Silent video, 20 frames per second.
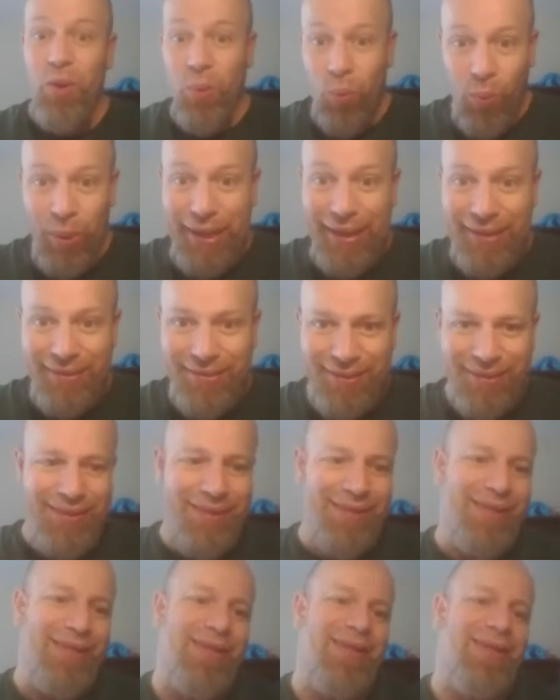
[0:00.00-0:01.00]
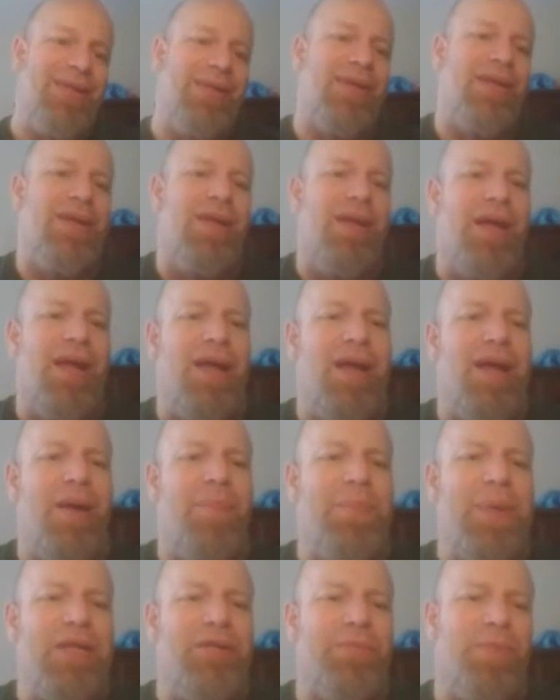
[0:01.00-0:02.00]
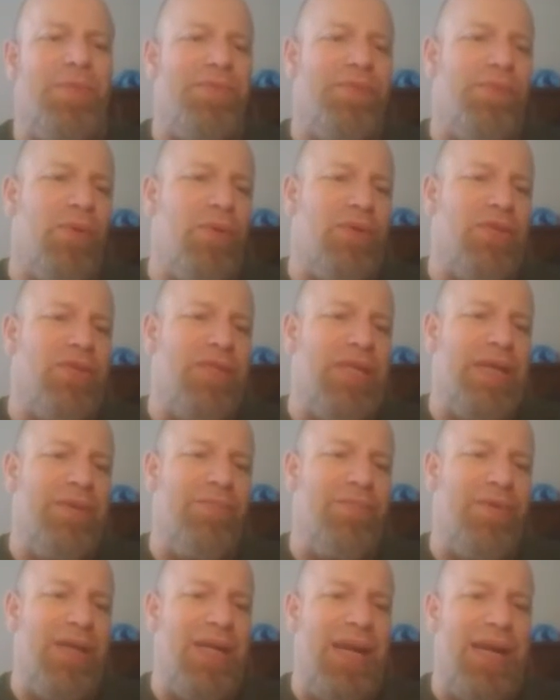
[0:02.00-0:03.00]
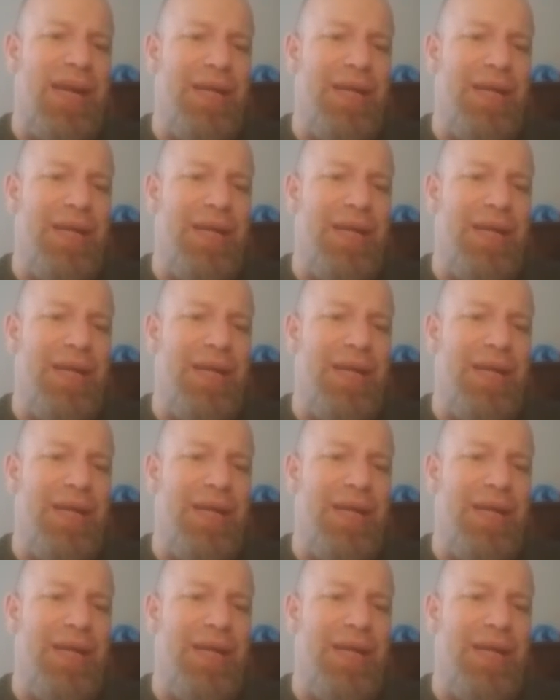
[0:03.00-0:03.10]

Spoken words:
wheat. Best before, see, front